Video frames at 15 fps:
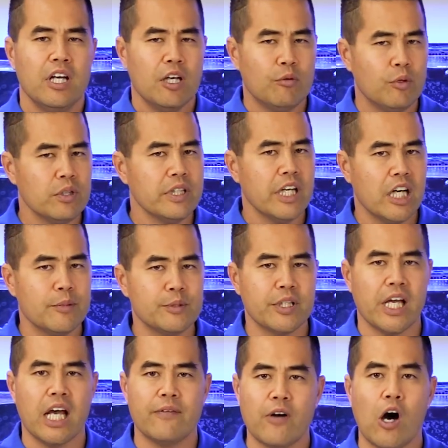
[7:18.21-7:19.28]
It really helps
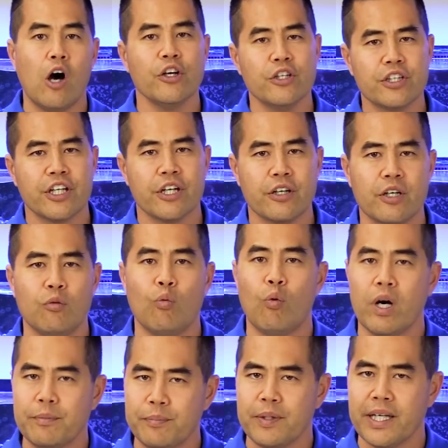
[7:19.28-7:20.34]
to have all your gear in
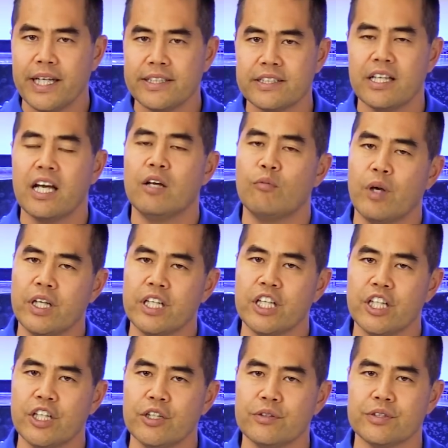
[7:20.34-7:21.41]
one place and ready to
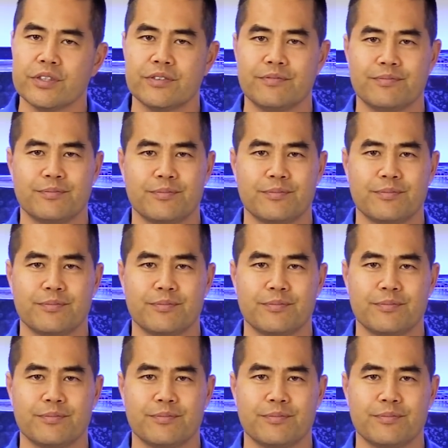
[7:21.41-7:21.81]
use.